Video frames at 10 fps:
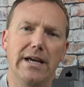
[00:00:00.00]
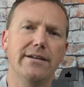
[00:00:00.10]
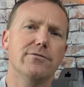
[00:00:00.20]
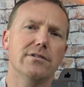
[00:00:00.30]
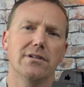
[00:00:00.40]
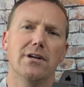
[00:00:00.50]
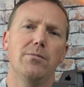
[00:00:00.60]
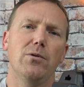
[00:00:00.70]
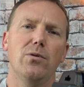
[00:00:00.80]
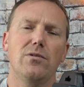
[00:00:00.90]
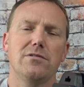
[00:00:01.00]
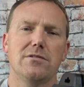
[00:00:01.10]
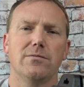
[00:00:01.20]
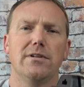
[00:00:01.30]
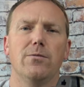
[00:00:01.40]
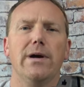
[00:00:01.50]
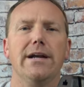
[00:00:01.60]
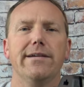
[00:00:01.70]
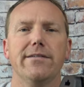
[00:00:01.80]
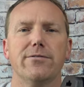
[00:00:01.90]
I had to drill a couple holes to run
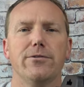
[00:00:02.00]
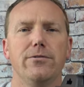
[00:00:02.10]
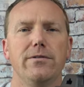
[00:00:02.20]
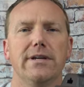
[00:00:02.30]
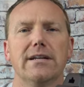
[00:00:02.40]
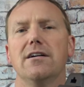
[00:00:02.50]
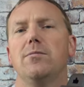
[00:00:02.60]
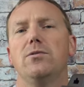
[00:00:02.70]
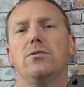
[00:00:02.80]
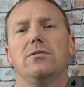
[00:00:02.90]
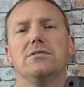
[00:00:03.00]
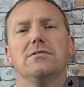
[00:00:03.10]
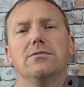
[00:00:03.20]
wiring through and a couple holes